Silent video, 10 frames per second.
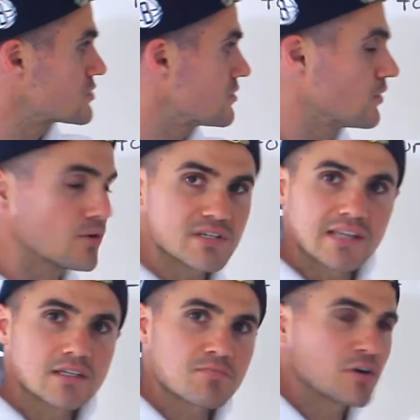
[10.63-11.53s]
So notice
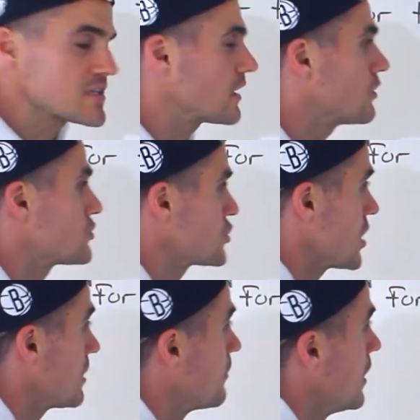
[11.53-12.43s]
that this particular
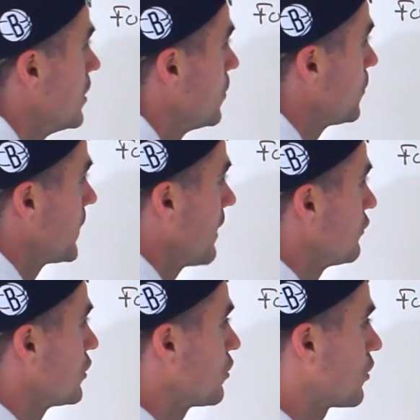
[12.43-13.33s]
shape, we have
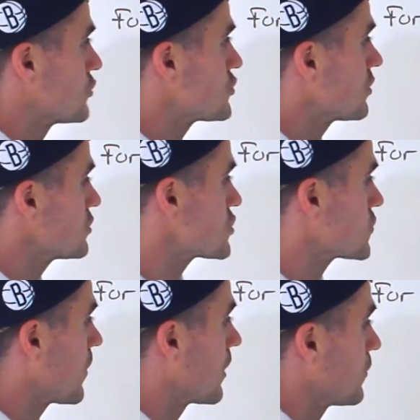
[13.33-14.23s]
a larger
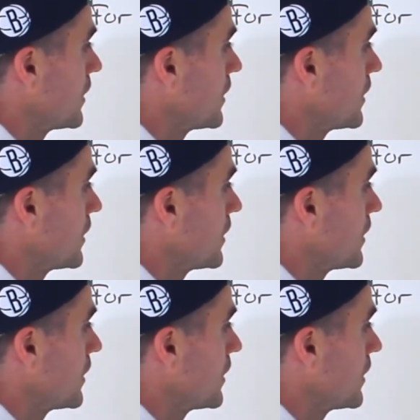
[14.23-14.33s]
square.